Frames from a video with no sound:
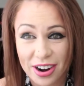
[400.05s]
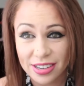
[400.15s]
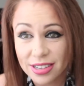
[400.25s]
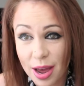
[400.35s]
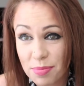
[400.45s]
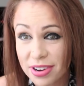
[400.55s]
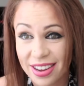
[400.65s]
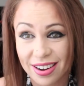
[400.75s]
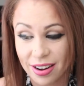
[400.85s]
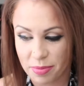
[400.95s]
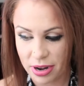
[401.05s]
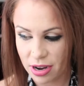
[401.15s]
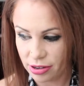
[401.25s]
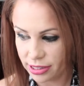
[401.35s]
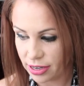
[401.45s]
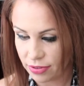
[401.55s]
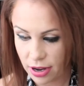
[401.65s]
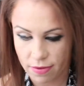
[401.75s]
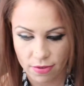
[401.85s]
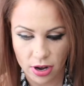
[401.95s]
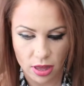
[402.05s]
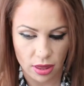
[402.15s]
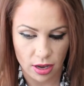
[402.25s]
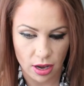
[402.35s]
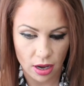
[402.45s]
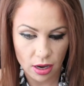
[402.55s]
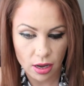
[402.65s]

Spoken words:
I just happen to get it on my nose out of everything.